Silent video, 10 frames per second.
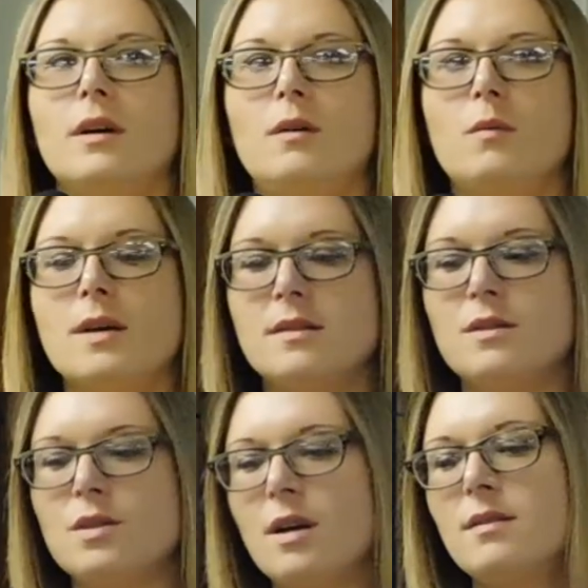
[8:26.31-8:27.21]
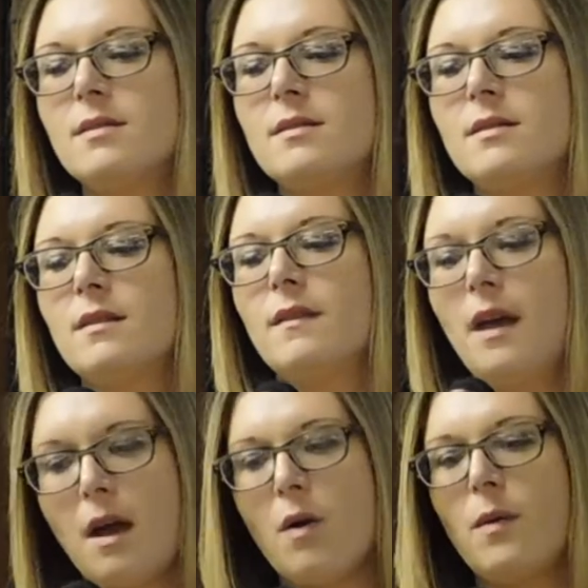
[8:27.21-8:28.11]
it wasn't just
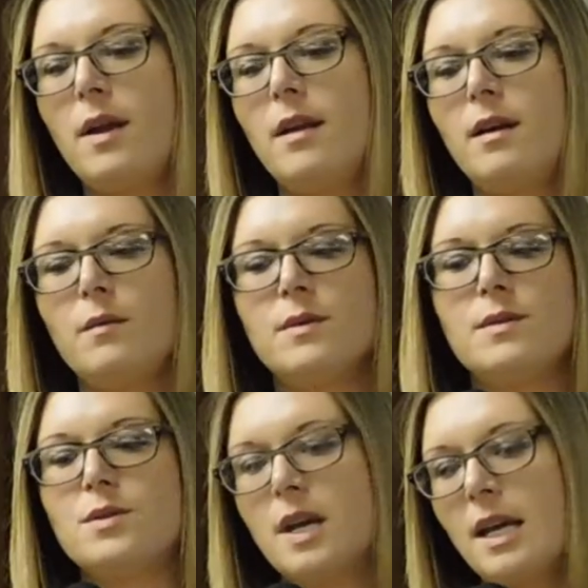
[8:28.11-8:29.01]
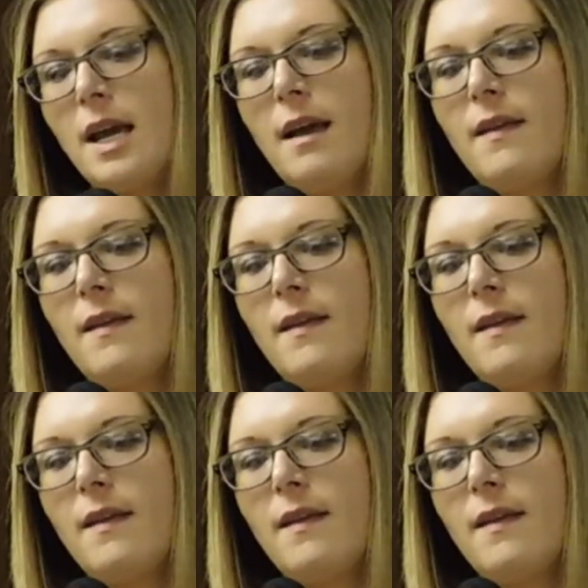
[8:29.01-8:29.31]
the heroin; it was drinking.